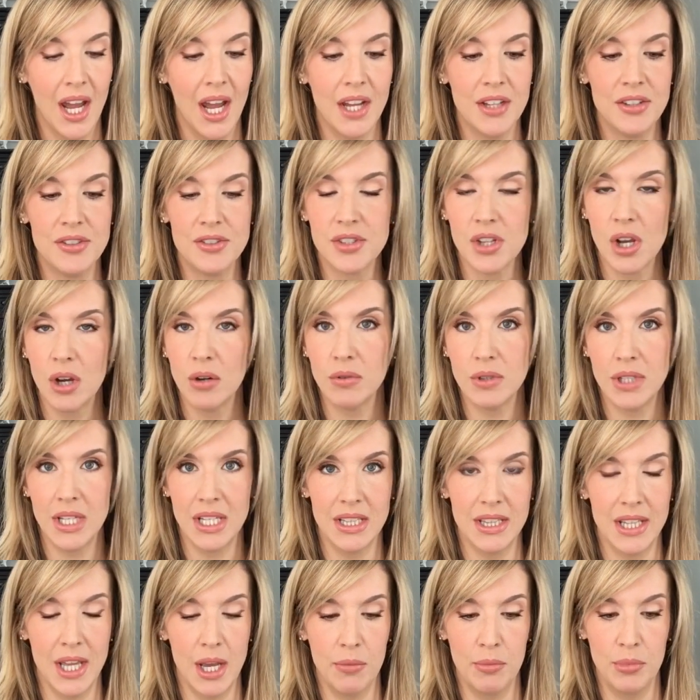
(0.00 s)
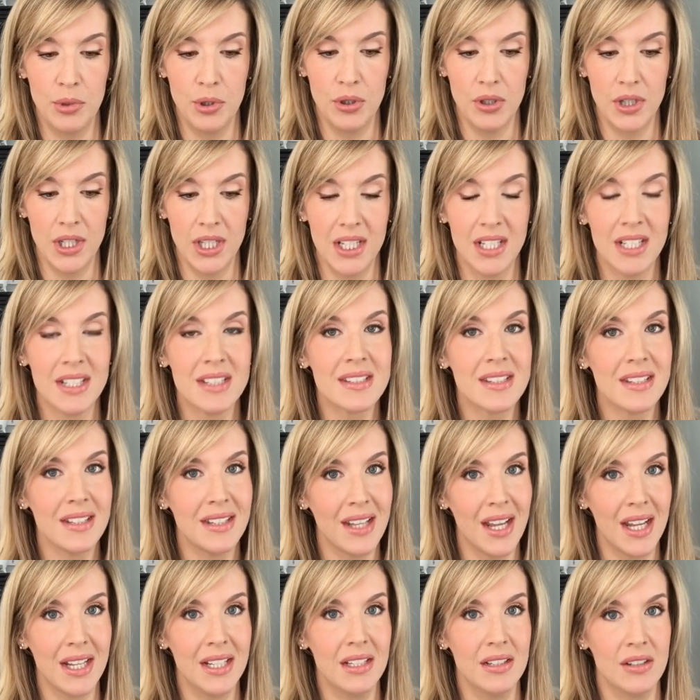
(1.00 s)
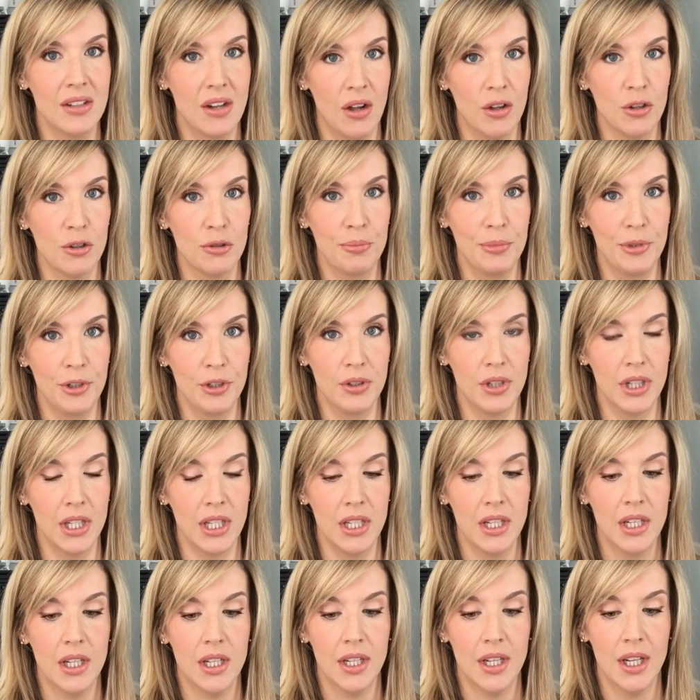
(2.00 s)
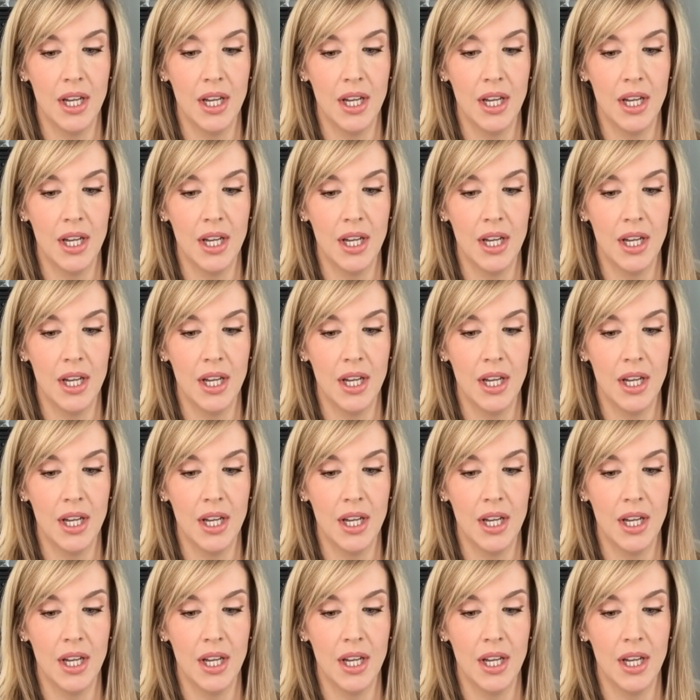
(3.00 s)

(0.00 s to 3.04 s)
I don't need that bootie, and it's a ninety dollar bootie.